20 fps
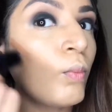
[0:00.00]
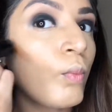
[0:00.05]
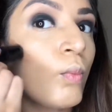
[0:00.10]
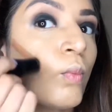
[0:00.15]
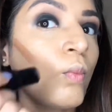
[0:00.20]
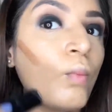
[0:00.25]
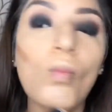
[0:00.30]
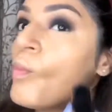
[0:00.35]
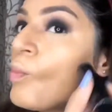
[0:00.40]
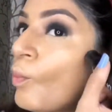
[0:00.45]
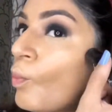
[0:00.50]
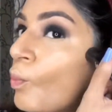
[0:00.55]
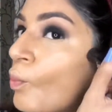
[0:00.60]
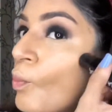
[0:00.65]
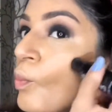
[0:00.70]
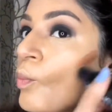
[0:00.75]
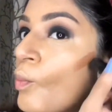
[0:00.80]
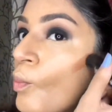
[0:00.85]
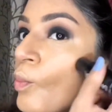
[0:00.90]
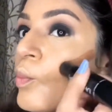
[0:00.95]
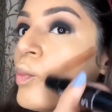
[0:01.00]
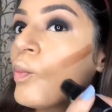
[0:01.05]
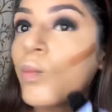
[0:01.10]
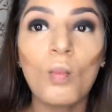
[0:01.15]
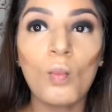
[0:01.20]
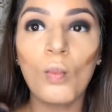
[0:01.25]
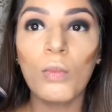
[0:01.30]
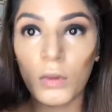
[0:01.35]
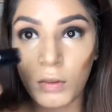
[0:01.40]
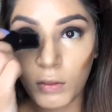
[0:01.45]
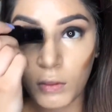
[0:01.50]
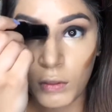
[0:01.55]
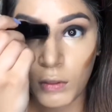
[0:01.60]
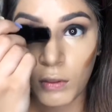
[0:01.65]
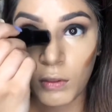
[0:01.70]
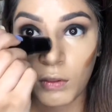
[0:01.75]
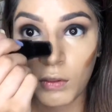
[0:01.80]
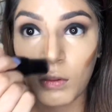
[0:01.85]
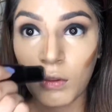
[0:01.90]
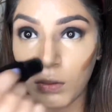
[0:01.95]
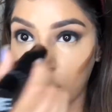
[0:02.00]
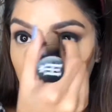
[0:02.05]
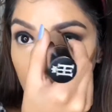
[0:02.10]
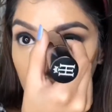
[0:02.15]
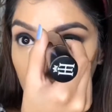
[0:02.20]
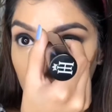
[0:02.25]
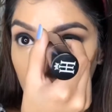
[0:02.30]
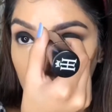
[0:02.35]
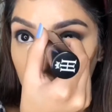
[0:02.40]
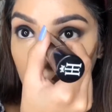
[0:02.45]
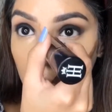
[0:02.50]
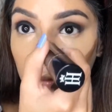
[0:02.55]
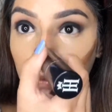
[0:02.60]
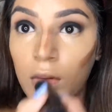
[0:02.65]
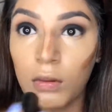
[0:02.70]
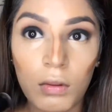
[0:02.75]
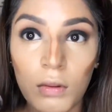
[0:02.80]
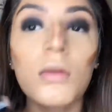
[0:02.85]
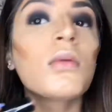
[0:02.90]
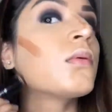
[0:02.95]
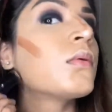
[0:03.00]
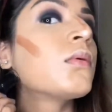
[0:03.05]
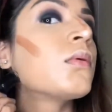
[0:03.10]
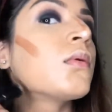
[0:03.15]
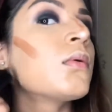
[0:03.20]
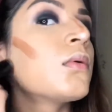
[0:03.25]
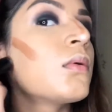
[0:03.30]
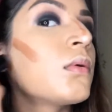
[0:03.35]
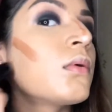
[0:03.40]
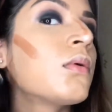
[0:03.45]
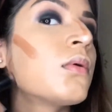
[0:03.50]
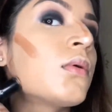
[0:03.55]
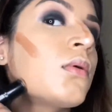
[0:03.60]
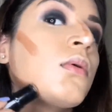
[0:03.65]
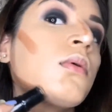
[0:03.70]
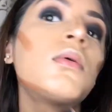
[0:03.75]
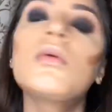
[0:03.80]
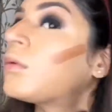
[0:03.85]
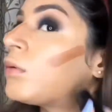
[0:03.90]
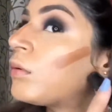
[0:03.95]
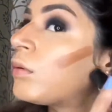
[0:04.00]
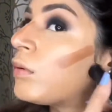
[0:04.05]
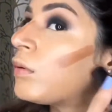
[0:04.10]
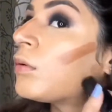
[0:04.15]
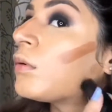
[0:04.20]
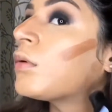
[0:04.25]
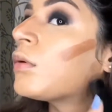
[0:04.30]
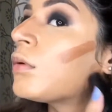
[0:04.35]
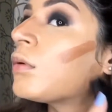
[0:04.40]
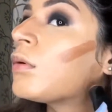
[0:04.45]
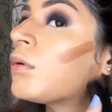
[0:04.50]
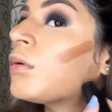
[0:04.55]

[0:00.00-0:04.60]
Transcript: Using the contour stick from Ilaha, I'm going to contour my face